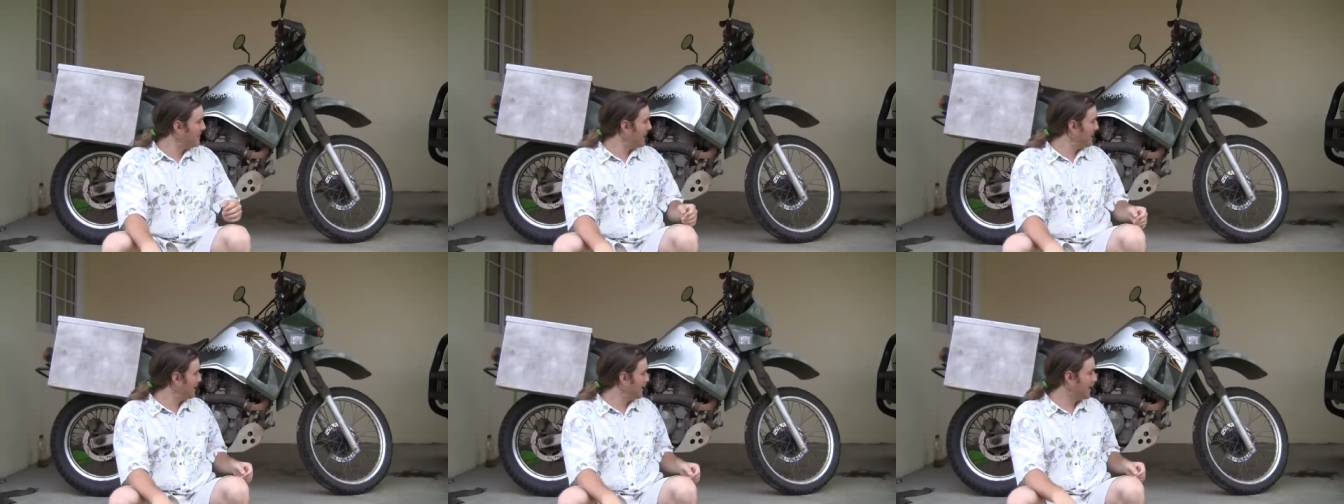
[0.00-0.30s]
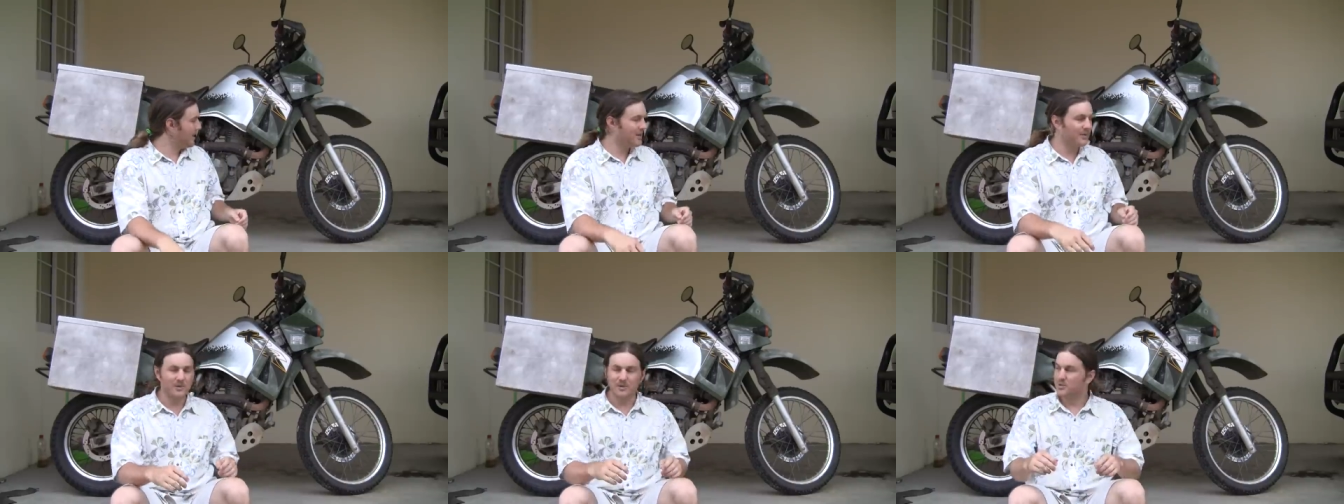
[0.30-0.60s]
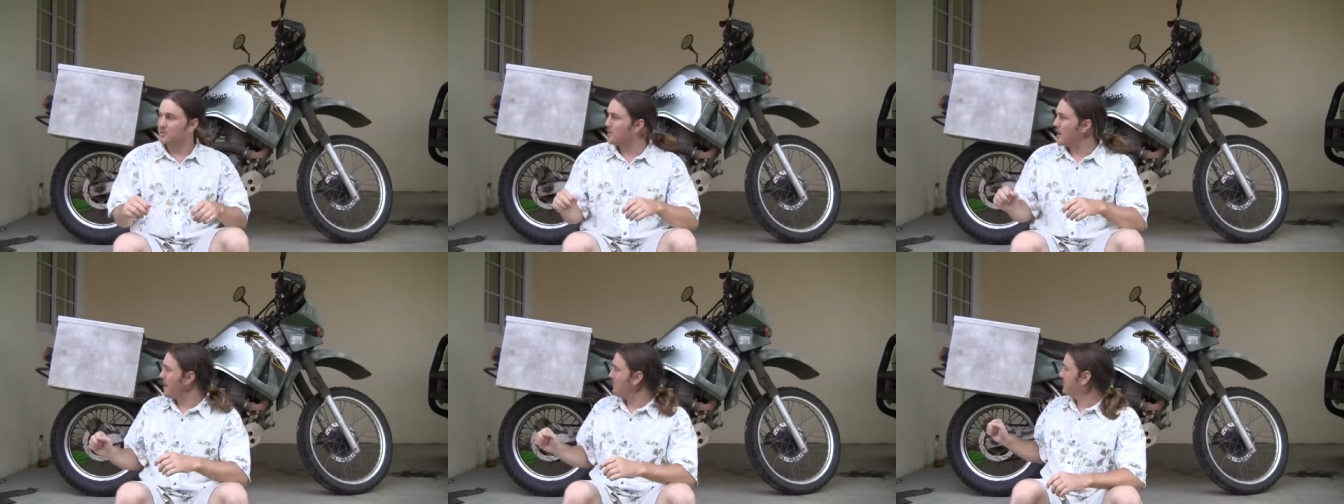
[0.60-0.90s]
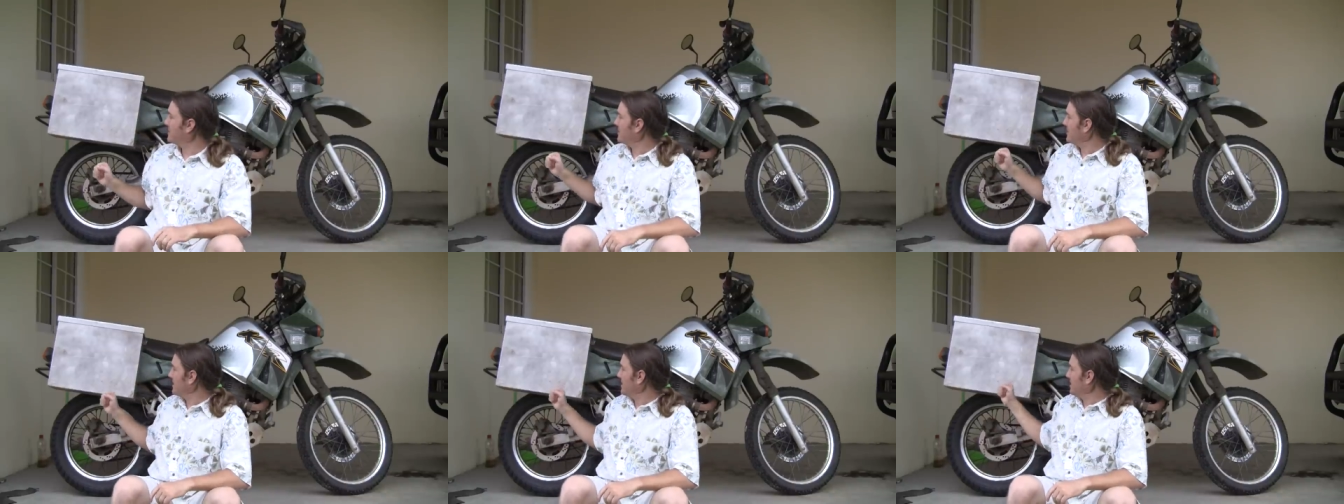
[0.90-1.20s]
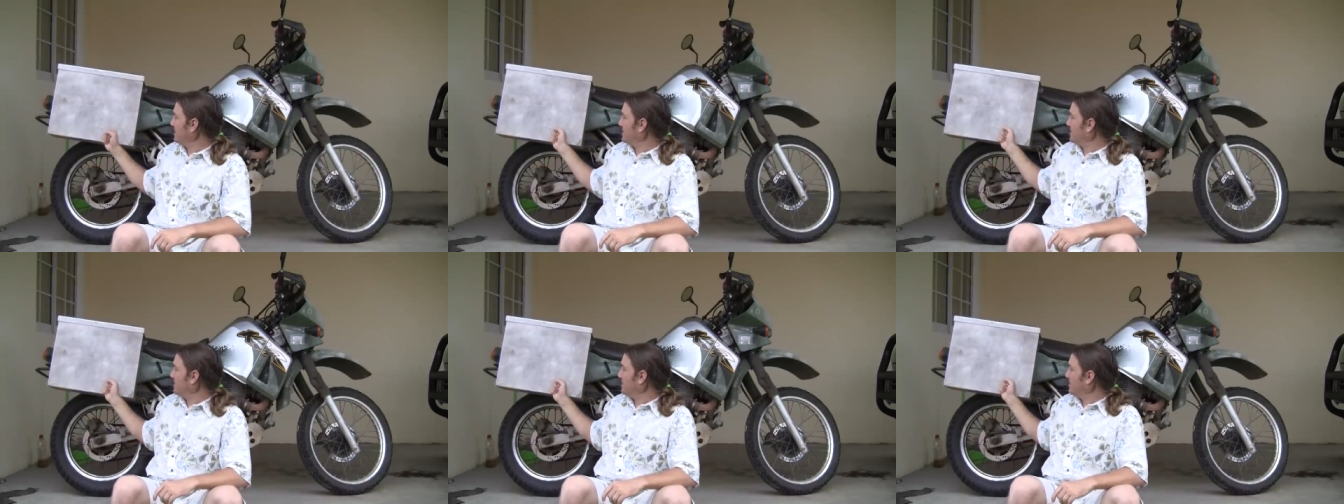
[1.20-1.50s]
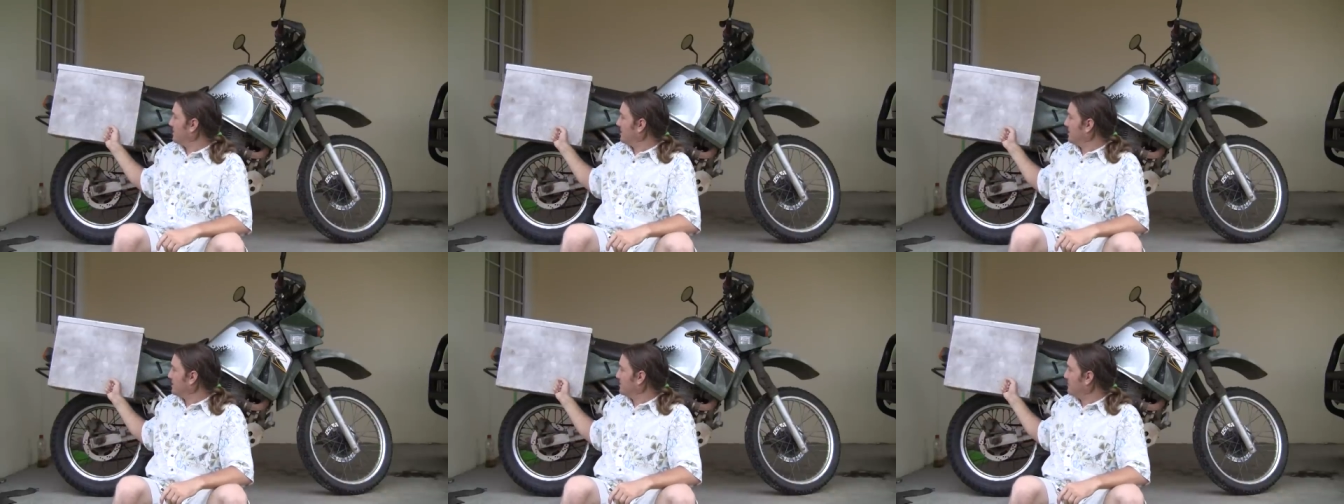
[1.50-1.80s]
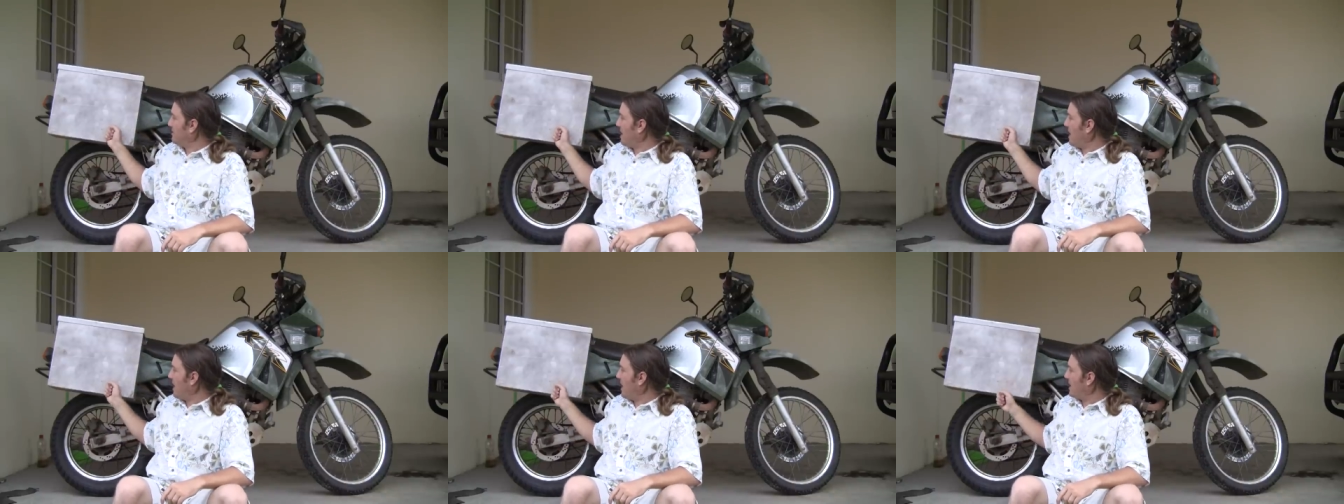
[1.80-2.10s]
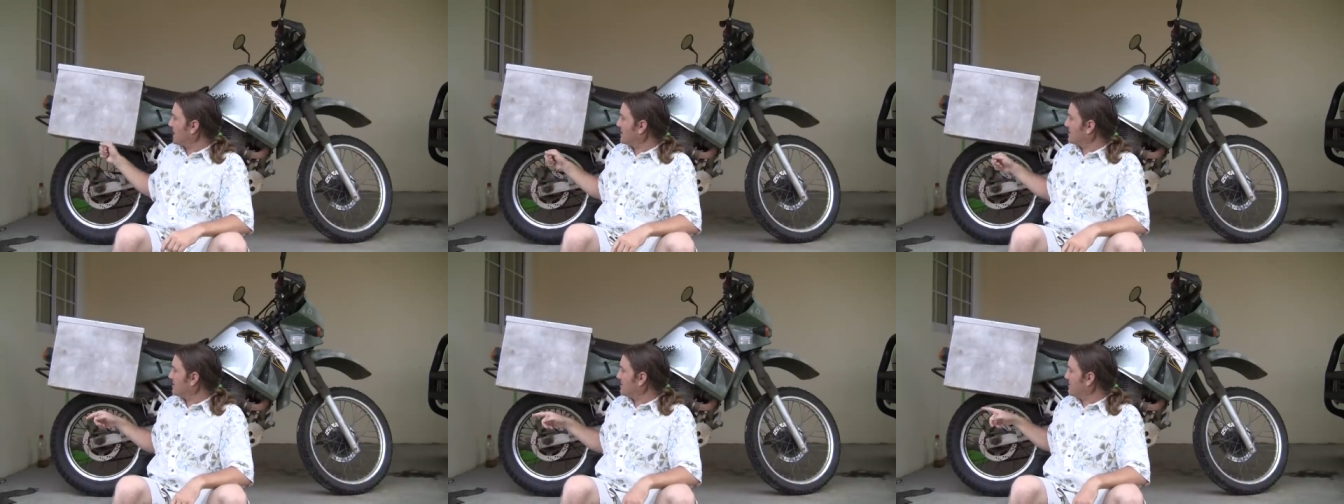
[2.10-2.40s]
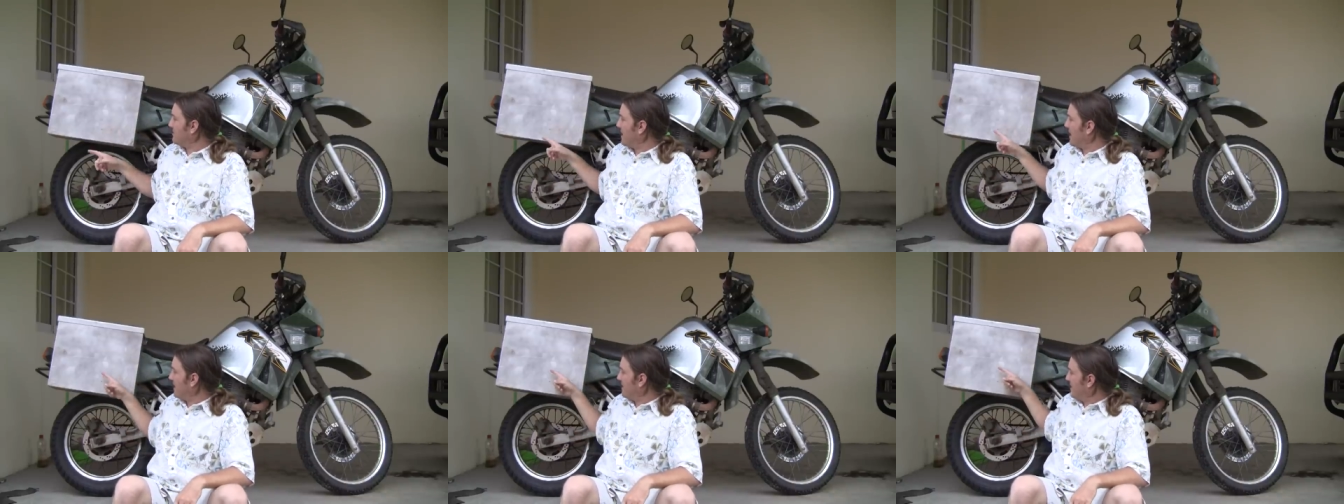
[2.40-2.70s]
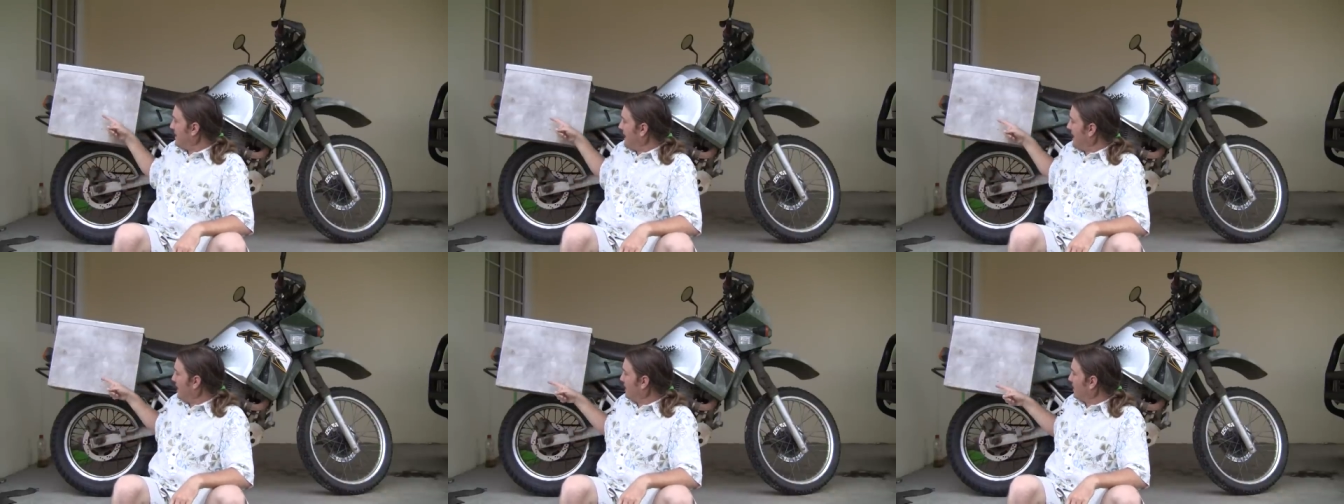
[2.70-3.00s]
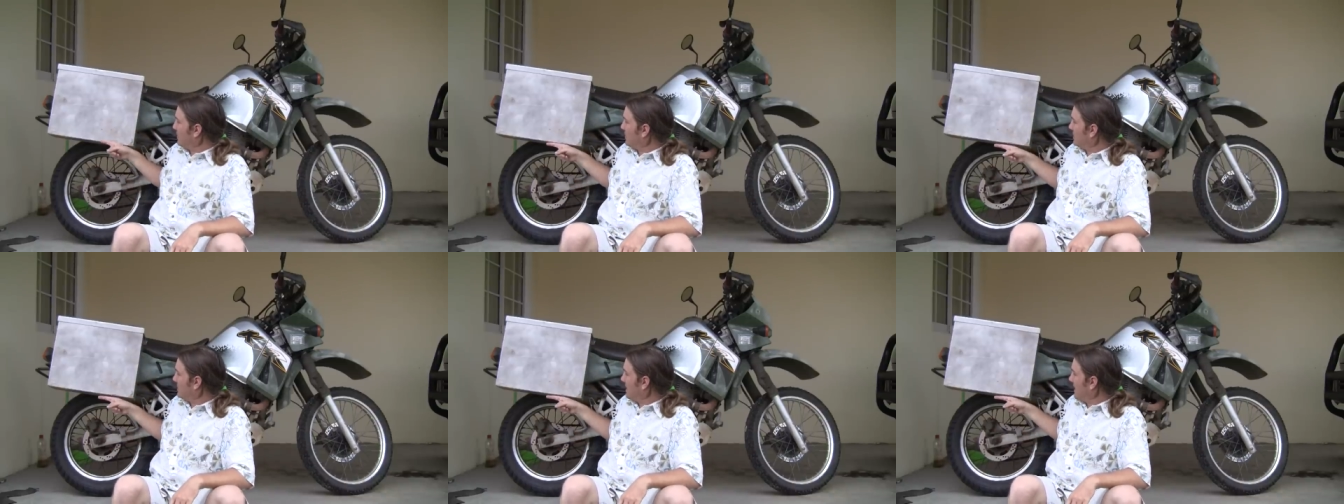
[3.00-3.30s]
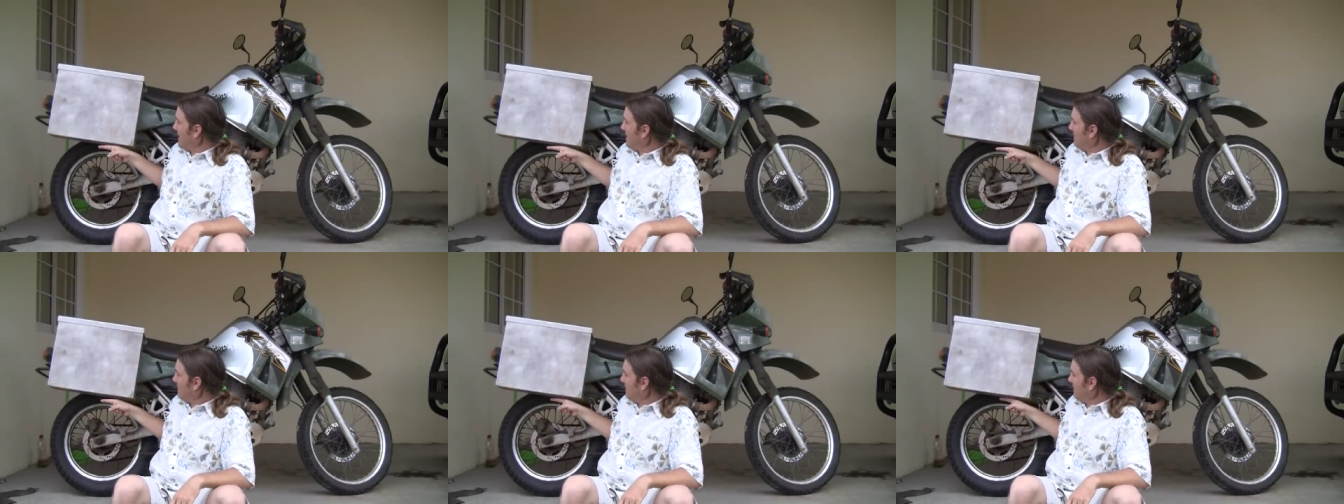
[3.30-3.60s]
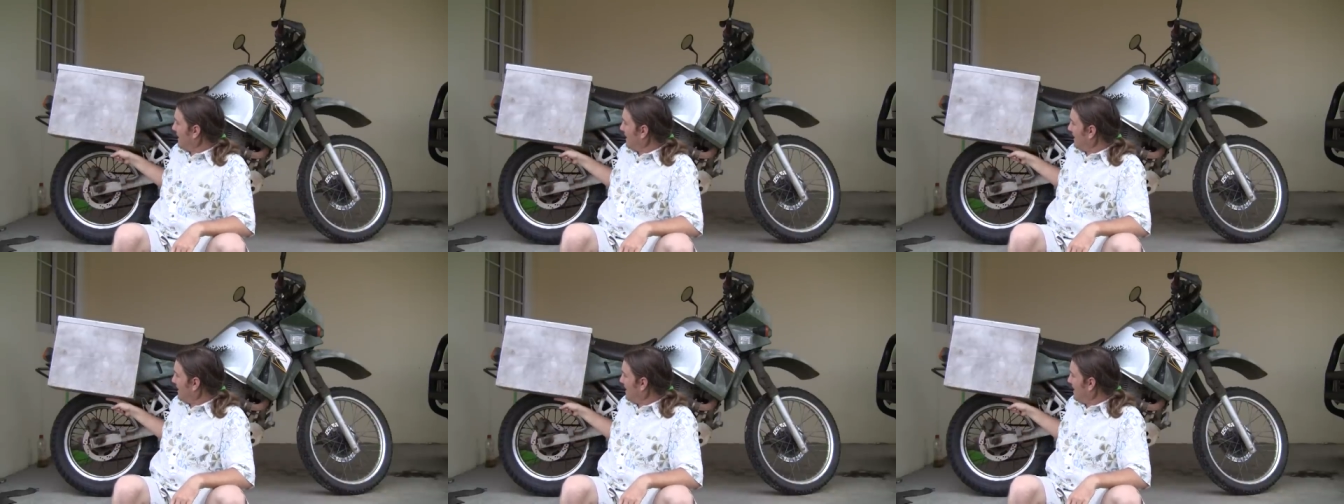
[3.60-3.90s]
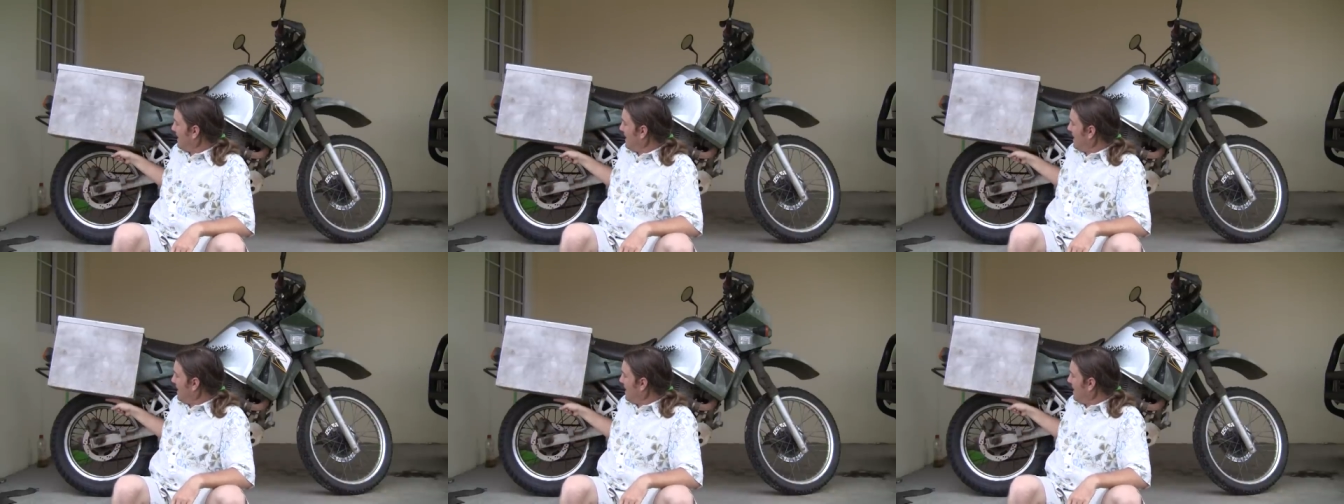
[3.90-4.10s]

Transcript: my leg was trapped under this, this box, and my ankle was kind of like